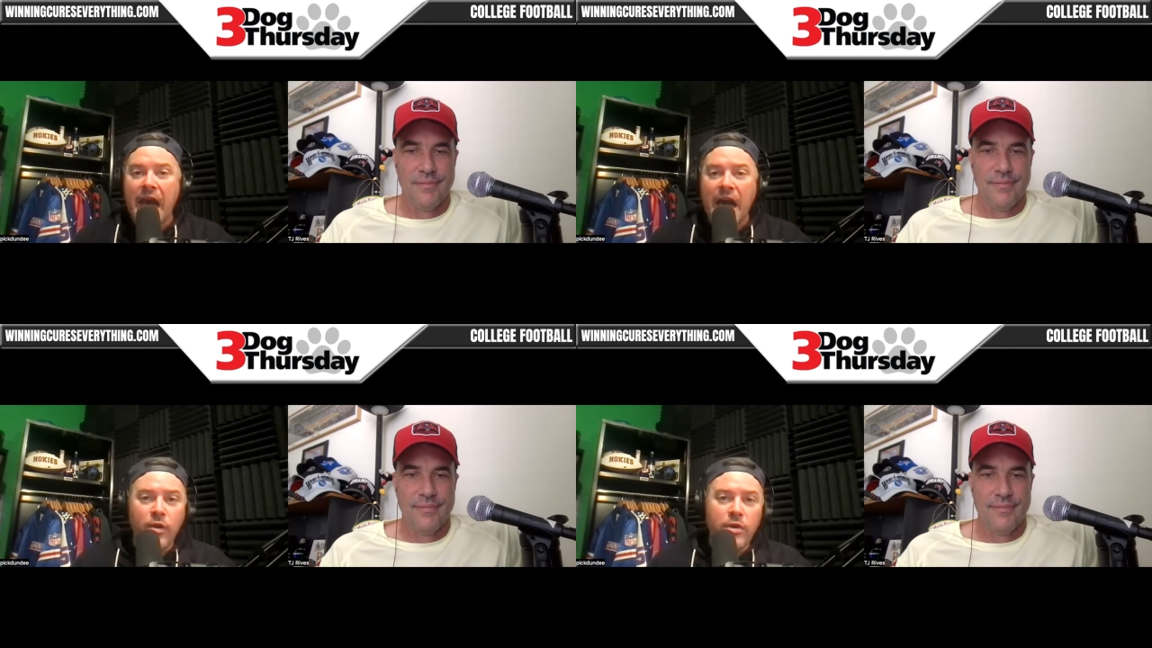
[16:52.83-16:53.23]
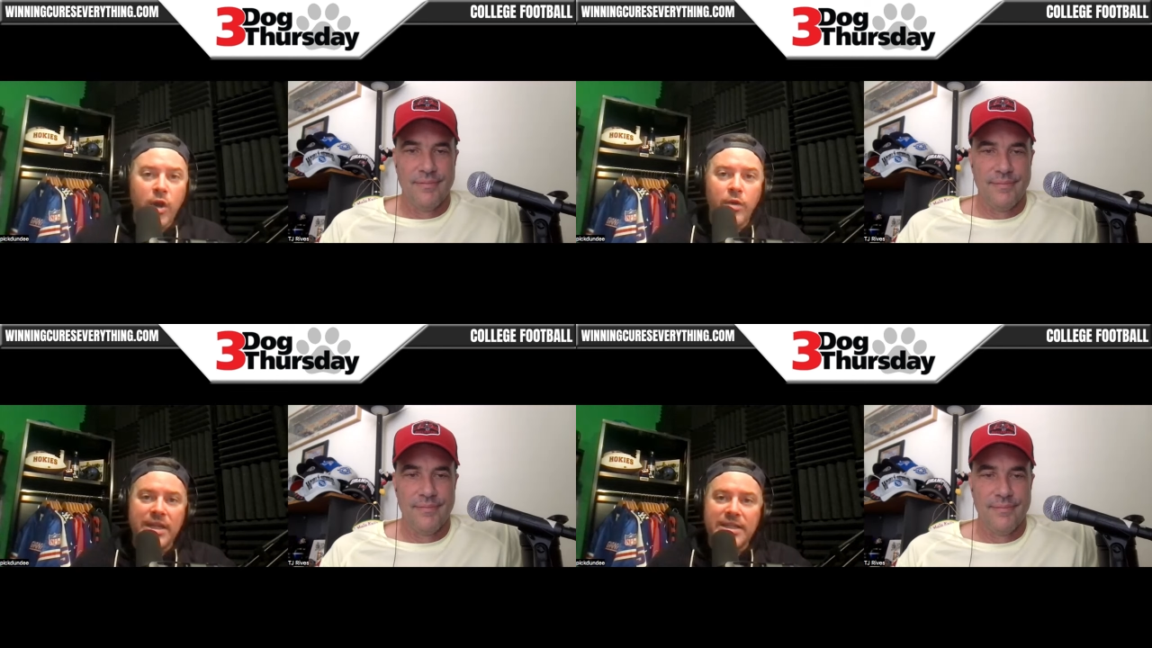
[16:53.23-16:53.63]
Speaker 1: I don't
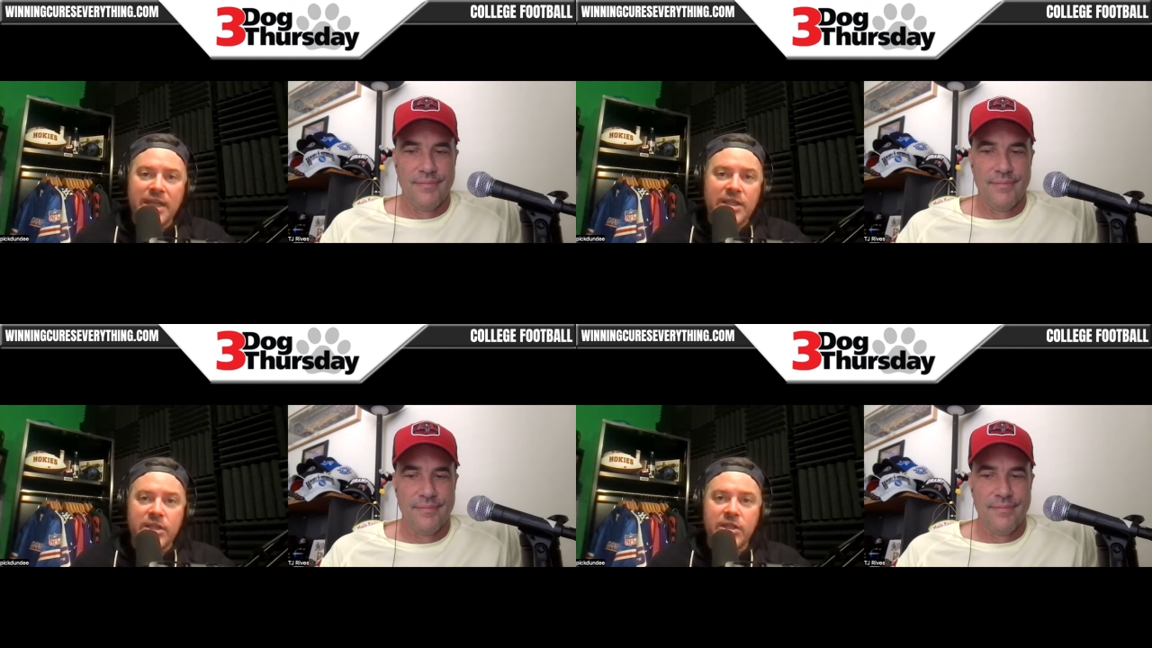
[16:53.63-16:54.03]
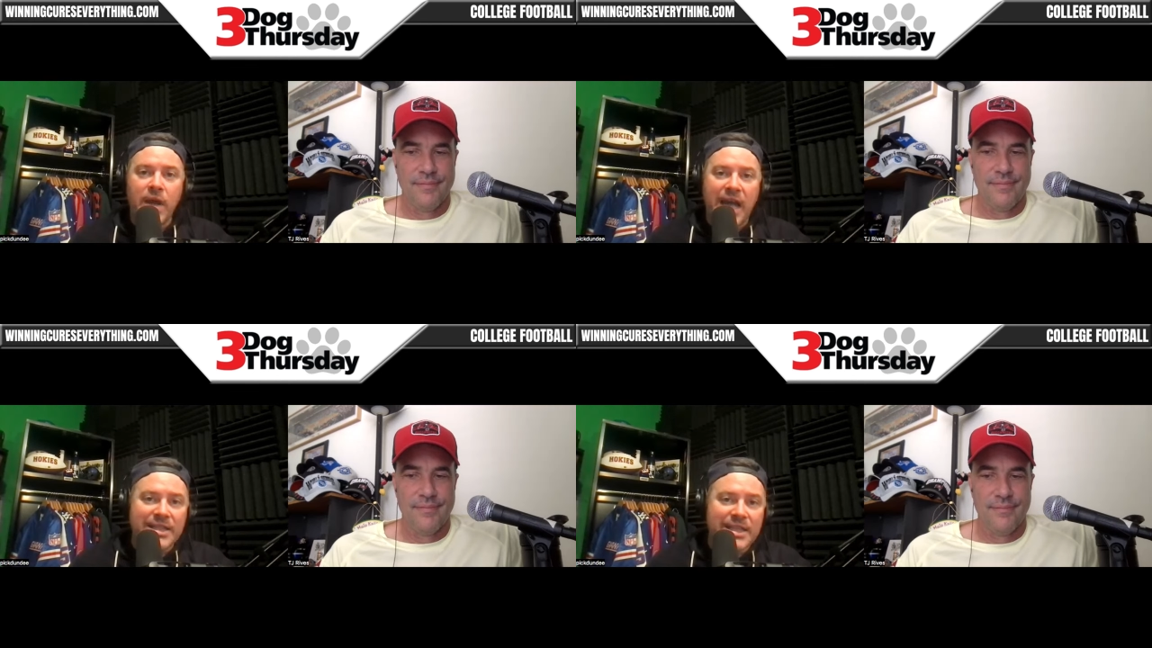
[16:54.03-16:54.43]
know that T C
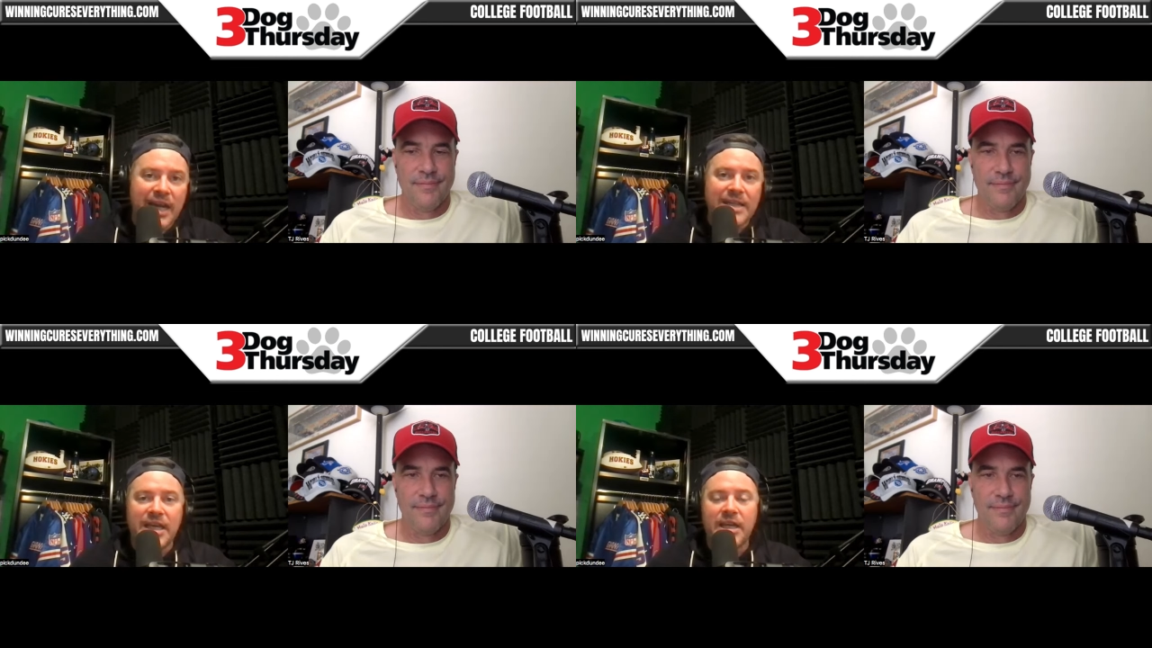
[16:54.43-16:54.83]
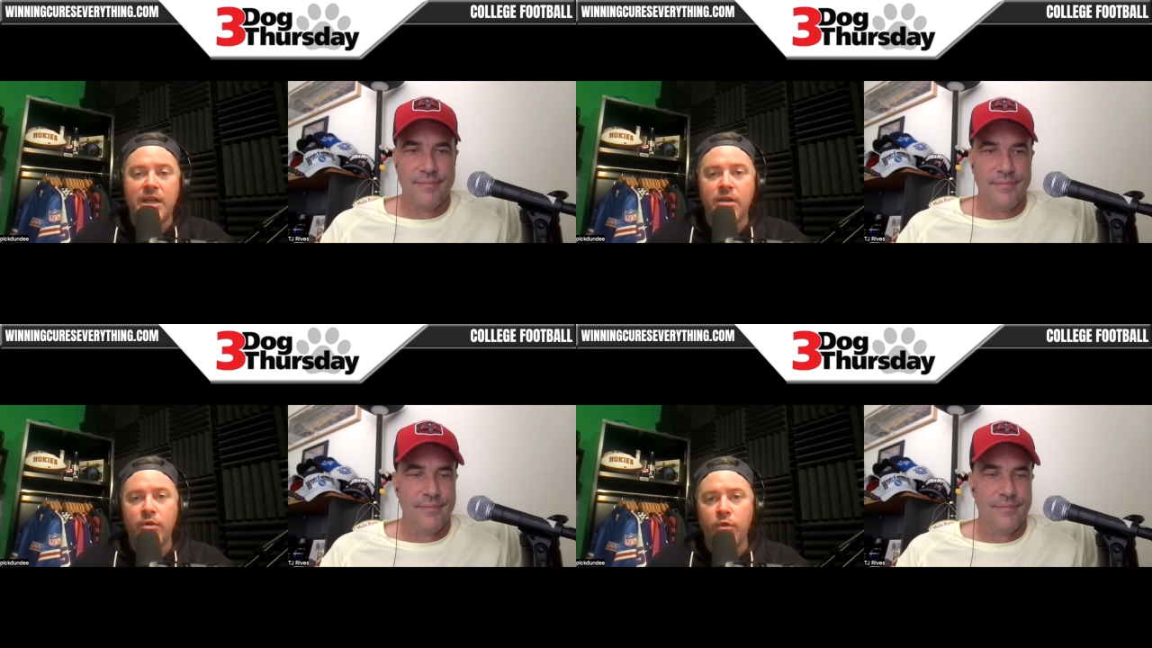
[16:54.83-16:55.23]
U has an
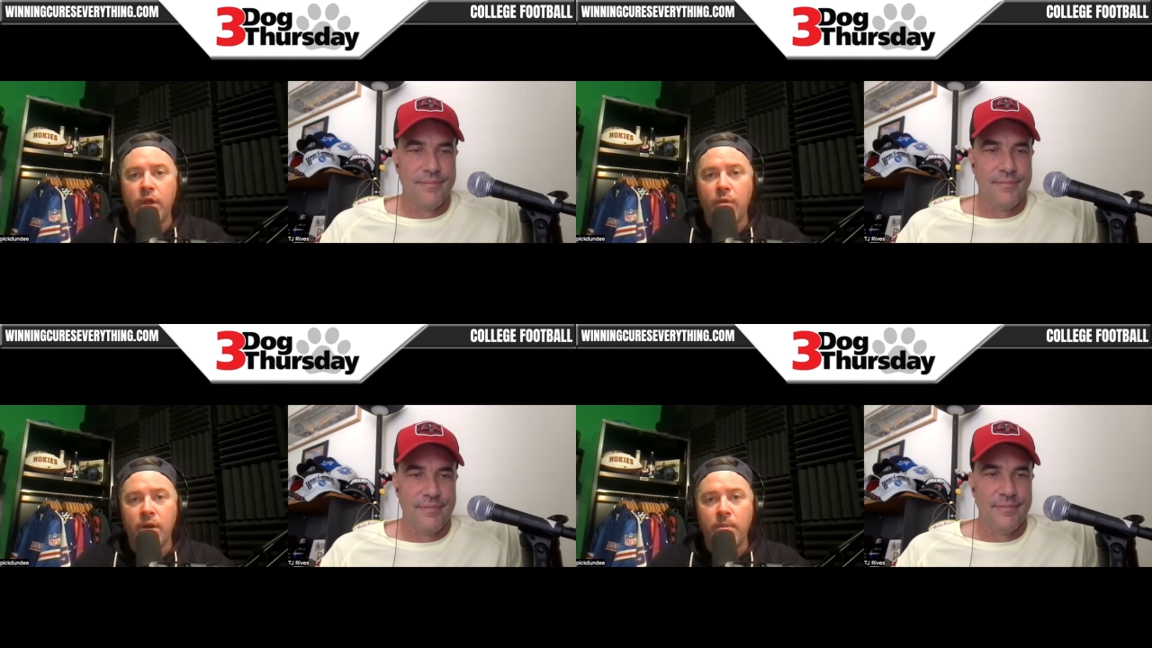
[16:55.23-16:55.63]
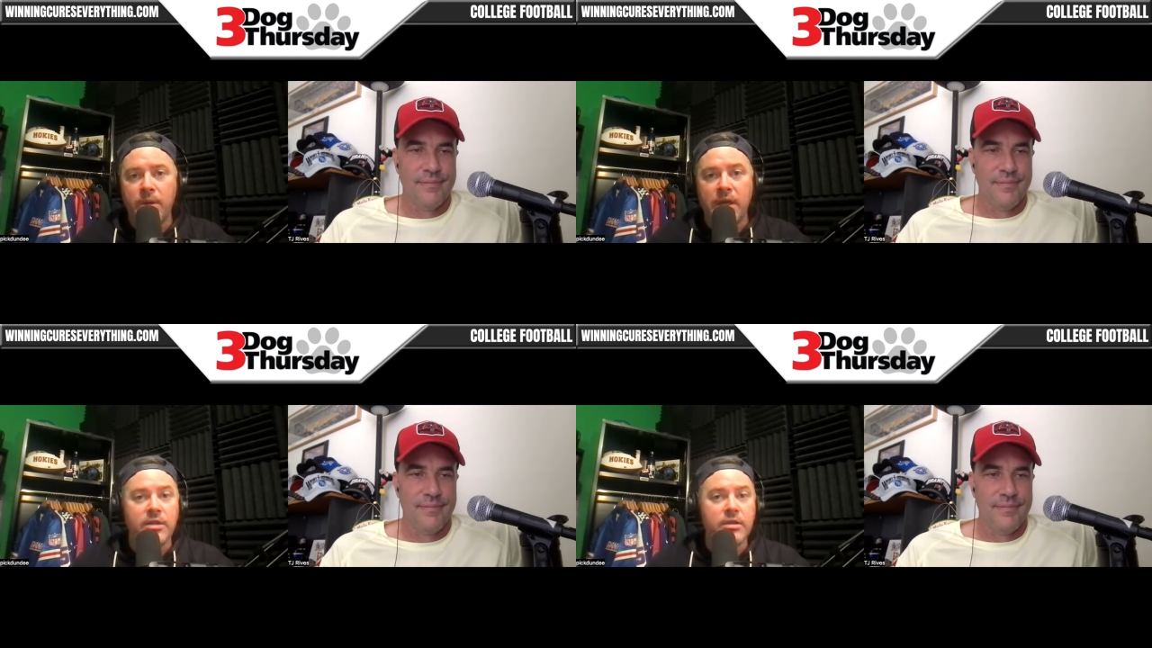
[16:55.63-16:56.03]
identity to who they want to
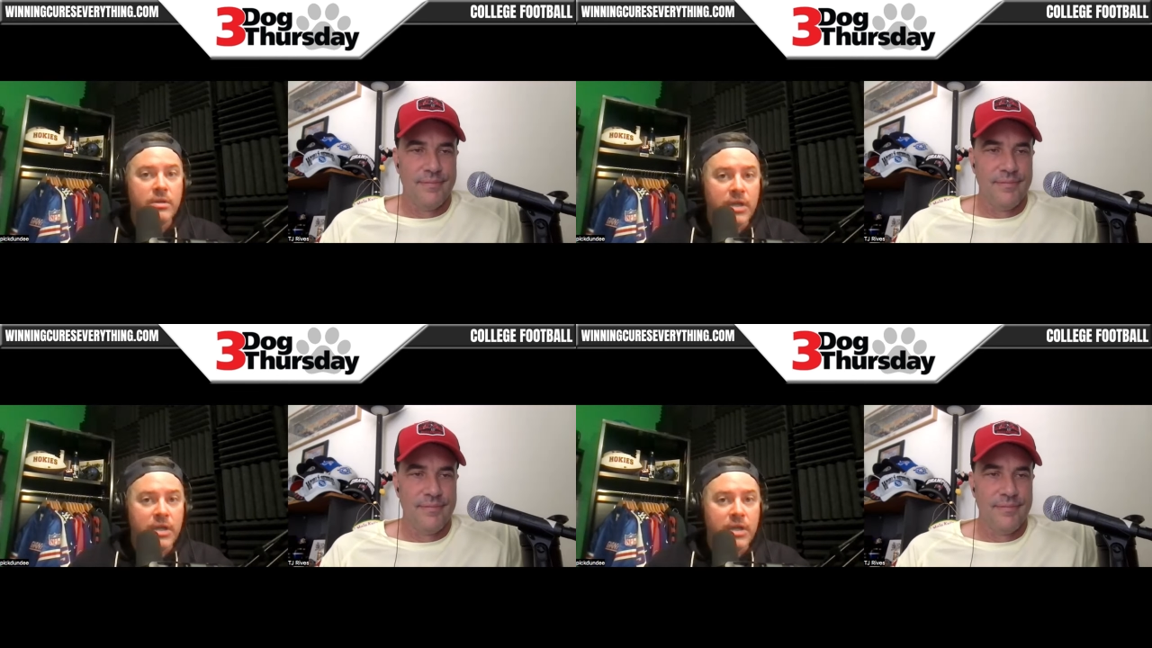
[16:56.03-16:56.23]
be.